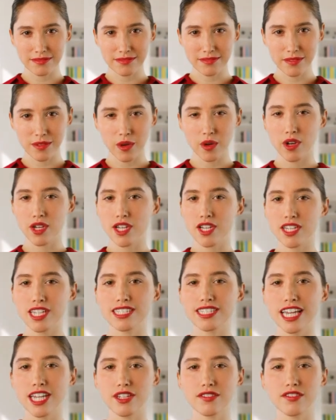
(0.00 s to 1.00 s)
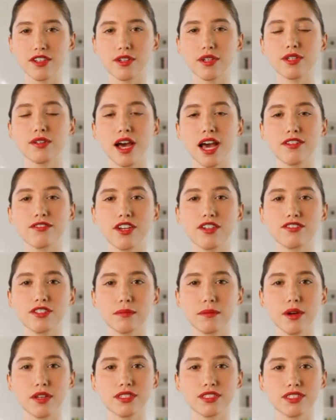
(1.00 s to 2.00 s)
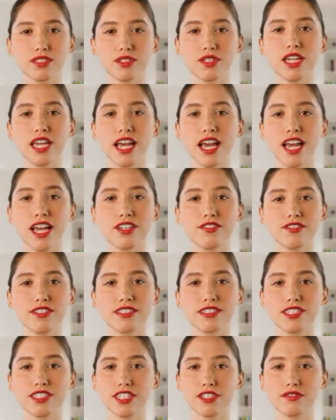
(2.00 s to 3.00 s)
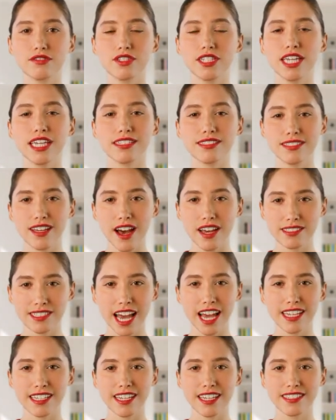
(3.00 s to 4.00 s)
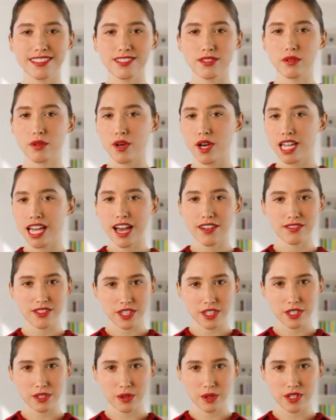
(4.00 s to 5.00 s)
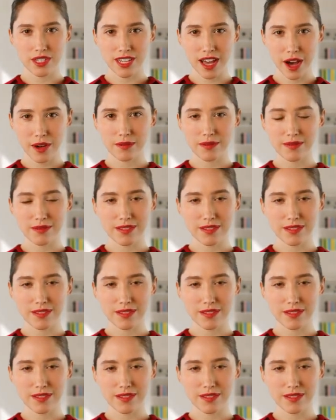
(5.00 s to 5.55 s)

Or you can take a photograph of the parcel if the delivery is contactless or left at the doorstep.